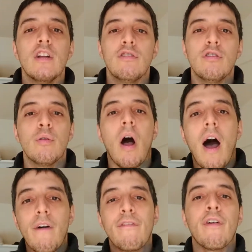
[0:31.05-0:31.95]
to
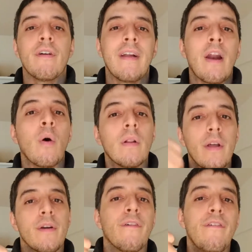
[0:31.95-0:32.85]
offer not only
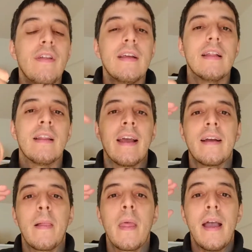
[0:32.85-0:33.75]
your affiliate
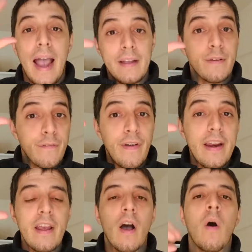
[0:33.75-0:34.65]
link and your
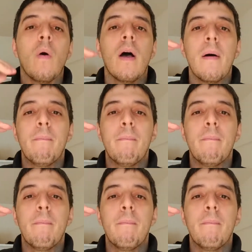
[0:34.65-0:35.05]
video,